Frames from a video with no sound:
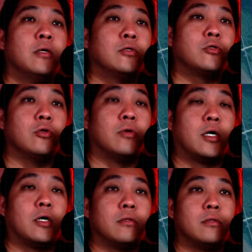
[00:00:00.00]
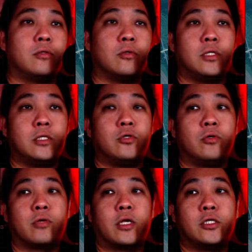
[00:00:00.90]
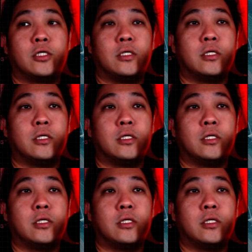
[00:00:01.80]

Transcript: So so this geolocation